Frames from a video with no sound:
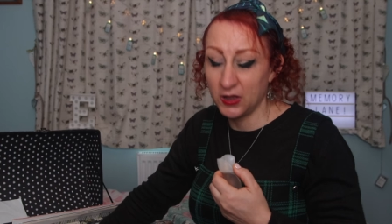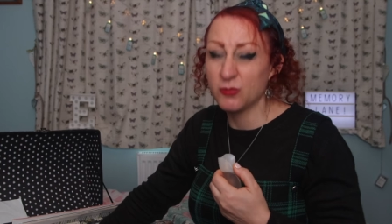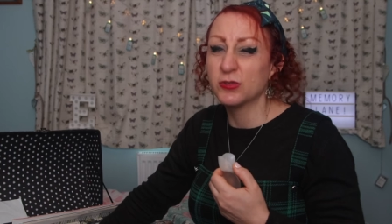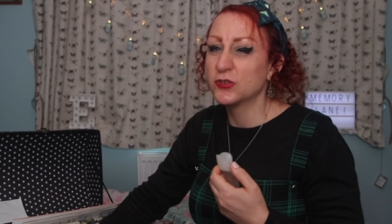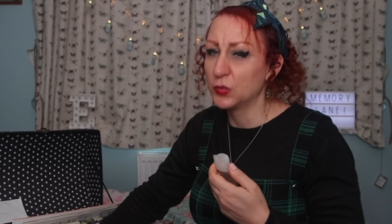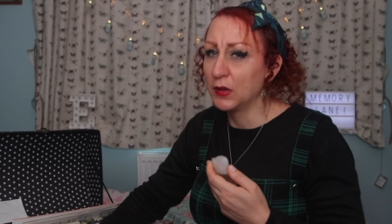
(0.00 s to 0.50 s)
I
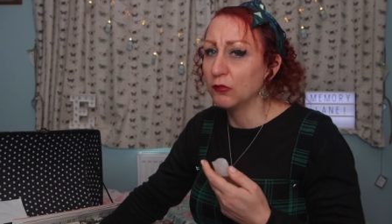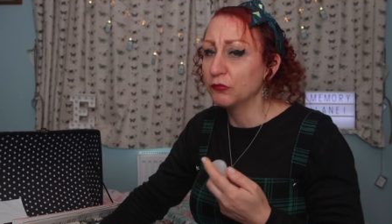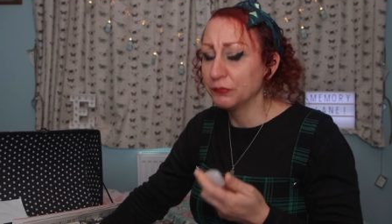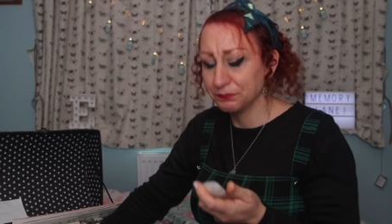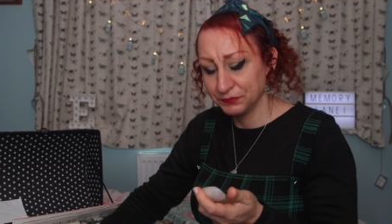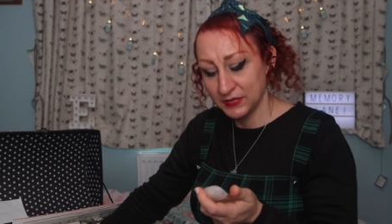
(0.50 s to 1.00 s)
was
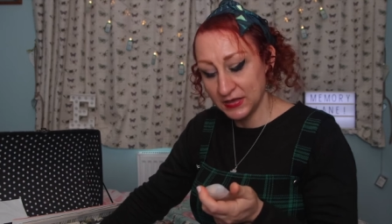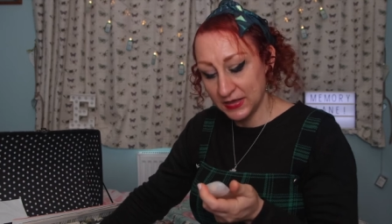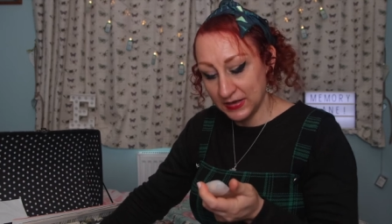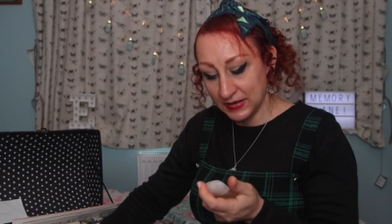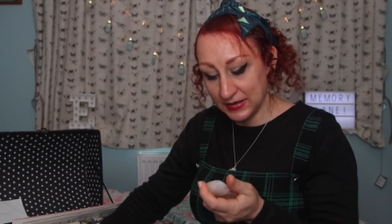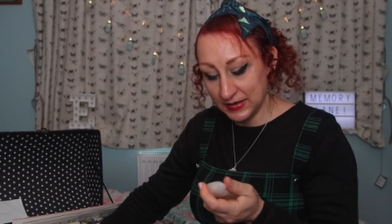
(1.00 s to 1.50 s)
12.
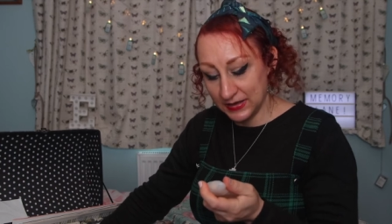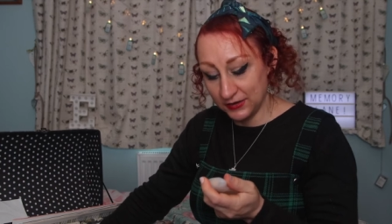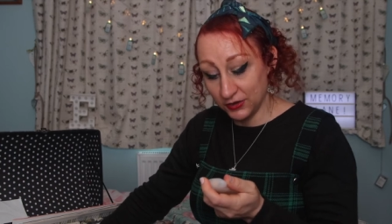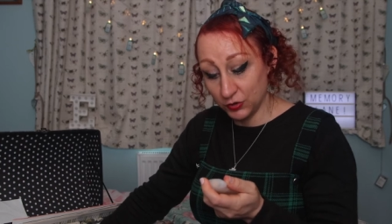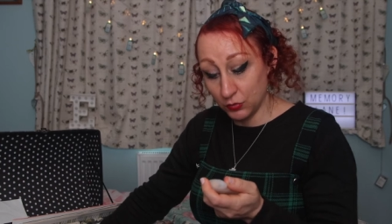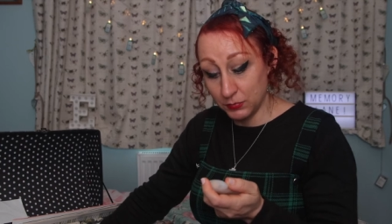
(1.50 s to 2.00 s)
And
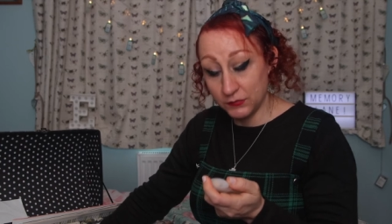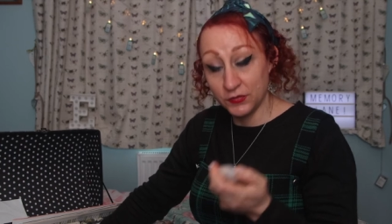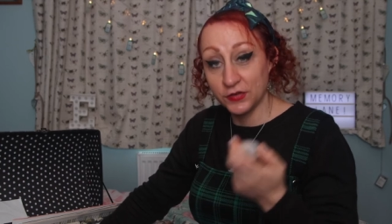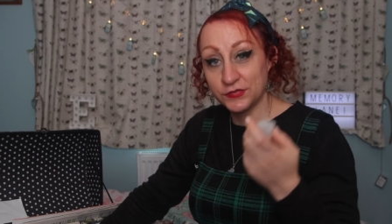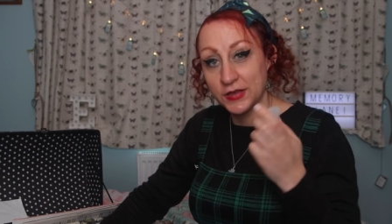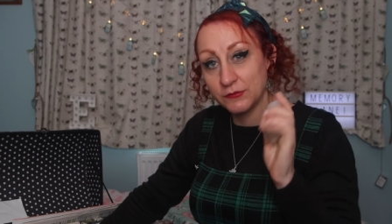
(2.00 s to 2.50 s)
I got my
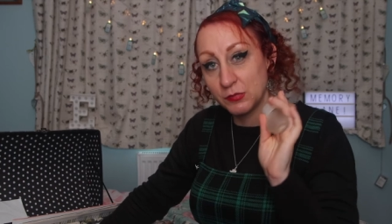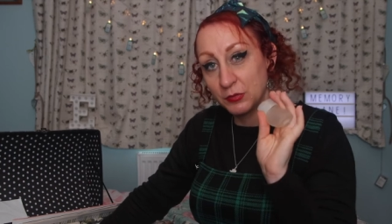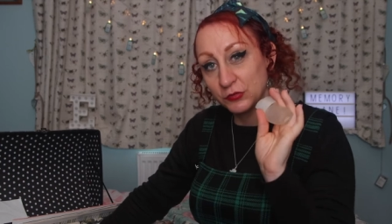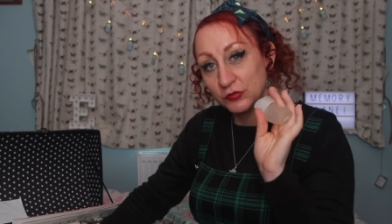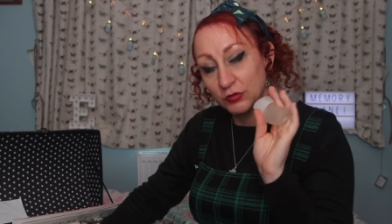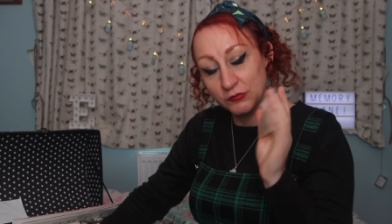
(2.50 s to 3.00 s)
first ever
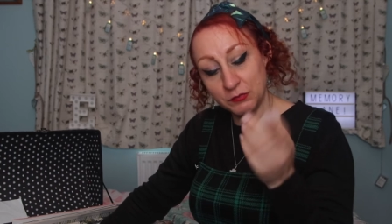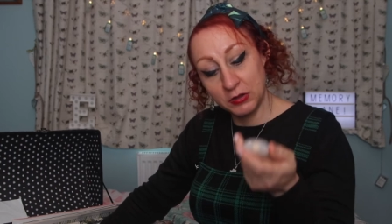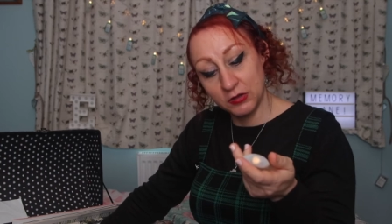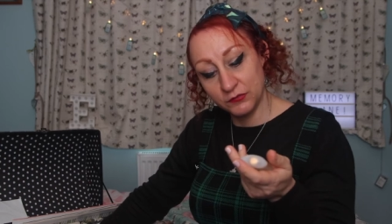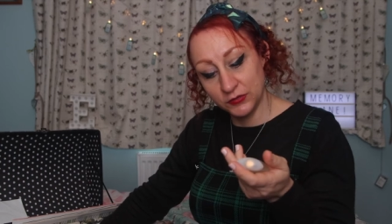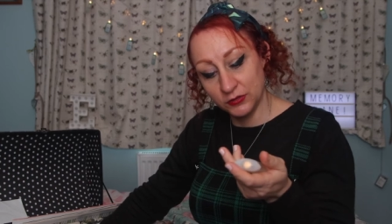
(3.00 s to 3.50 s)
bottle of
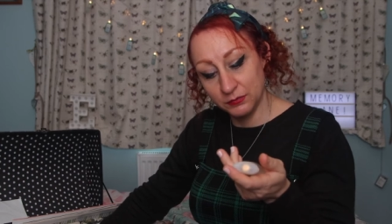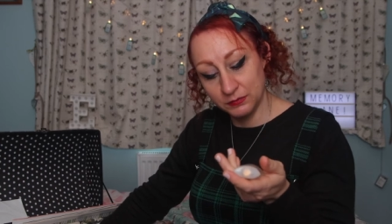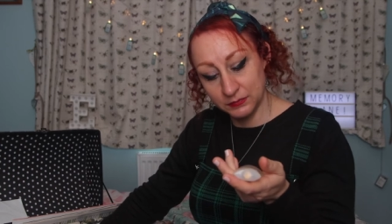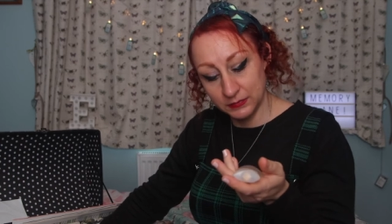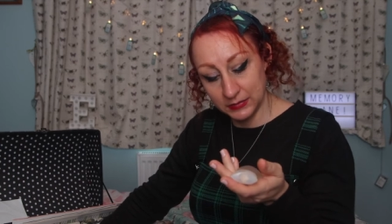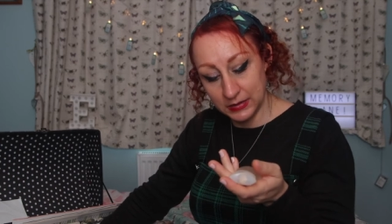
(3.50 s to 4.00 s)

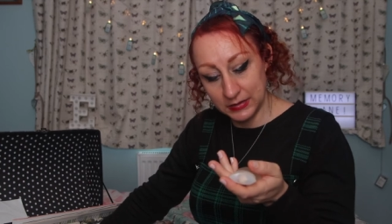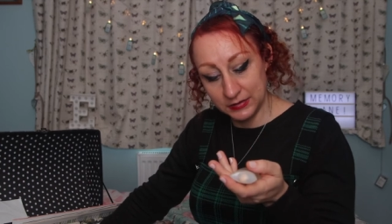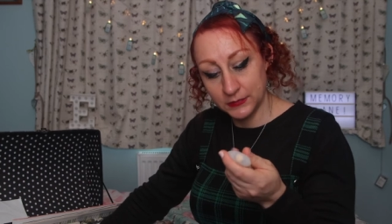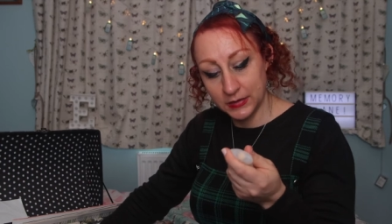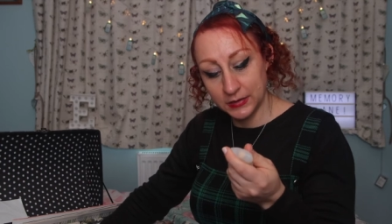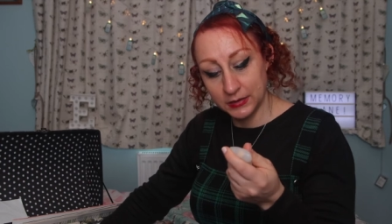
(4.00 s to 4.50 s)
perfume. And
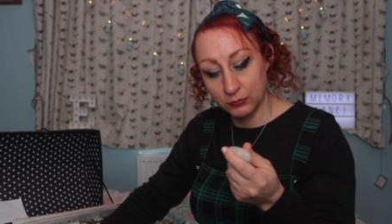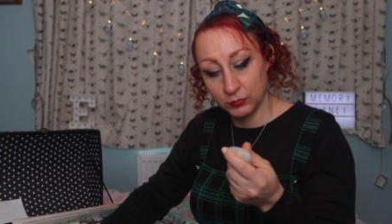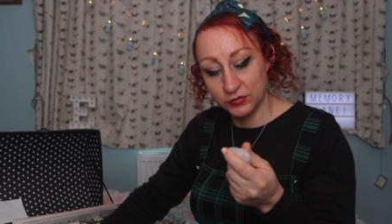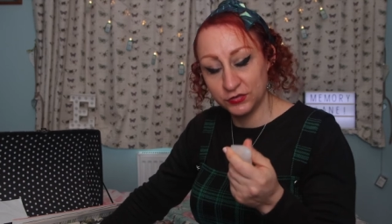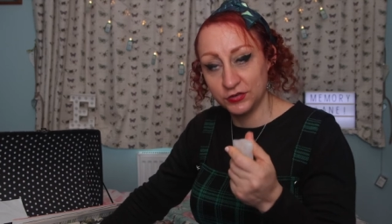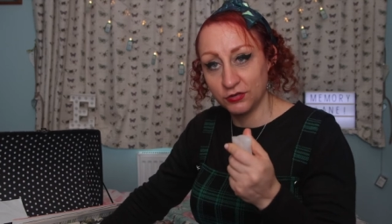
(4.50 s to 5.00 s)
yeah,
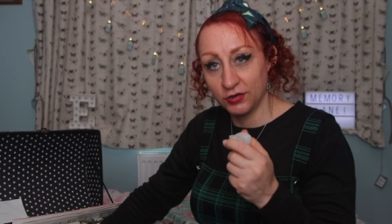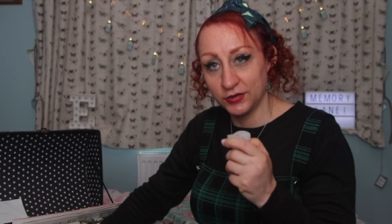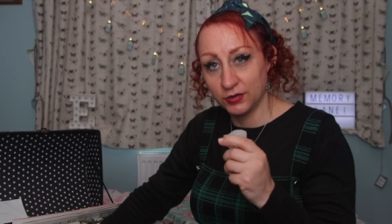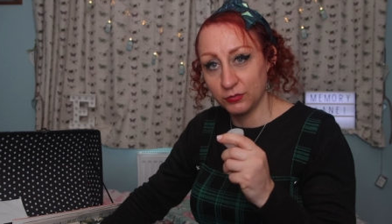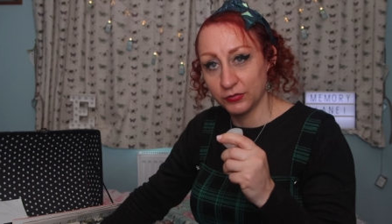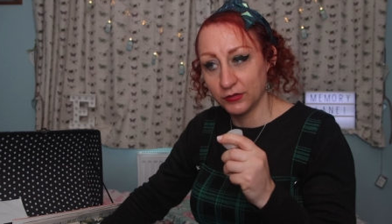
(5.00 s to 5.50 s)
when she died,
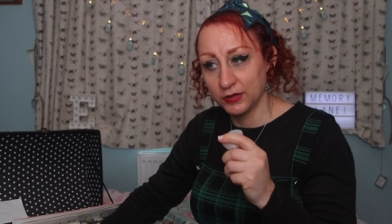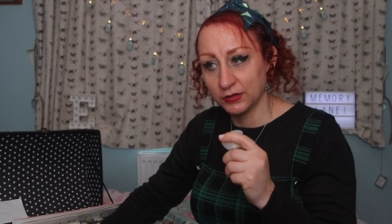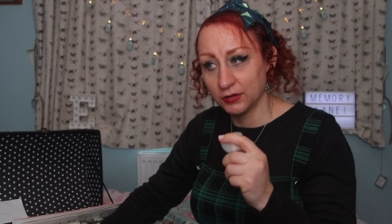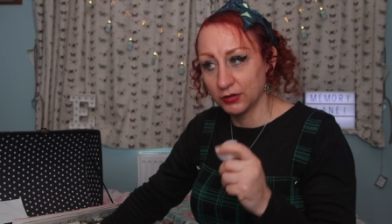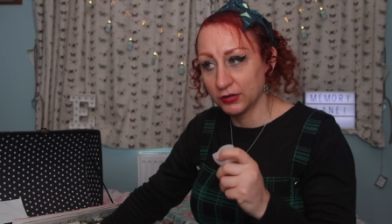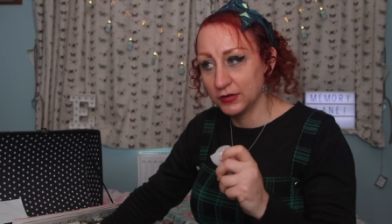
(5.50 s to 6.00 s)
I was like,
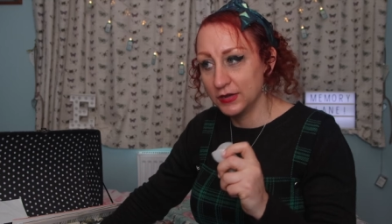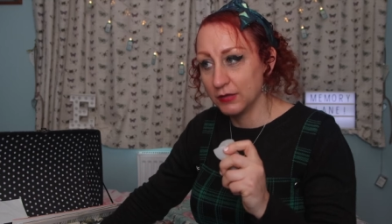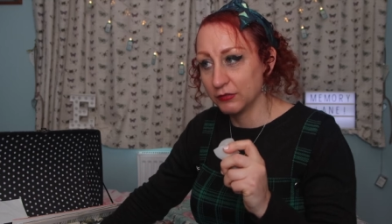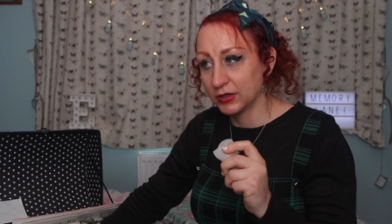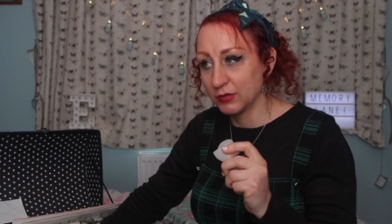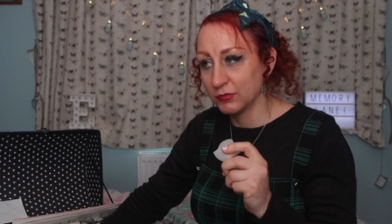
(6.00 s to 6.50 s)
I can
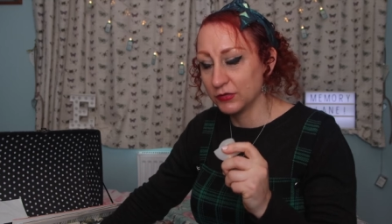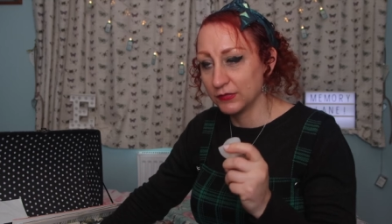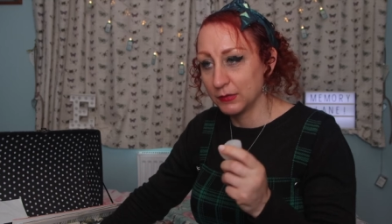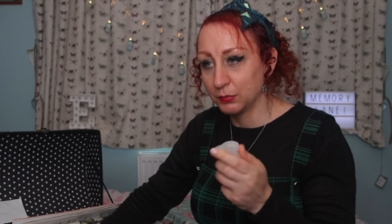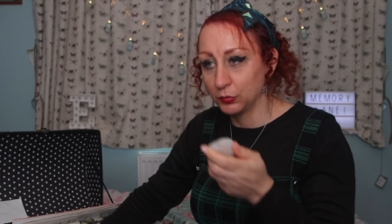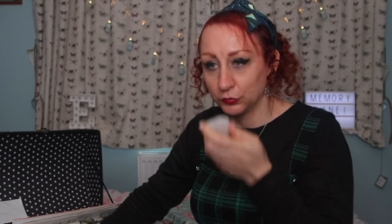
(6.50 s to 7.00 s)
never get rid of
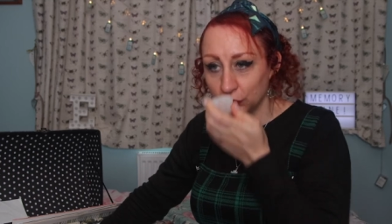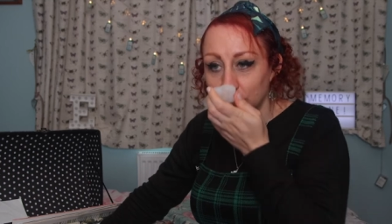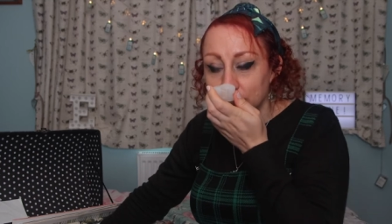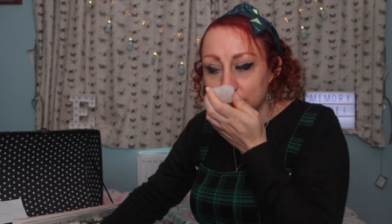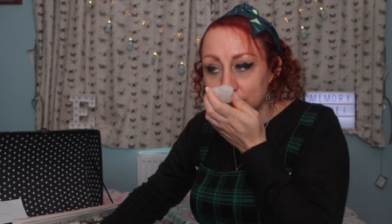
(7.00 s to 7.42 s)
that bottle.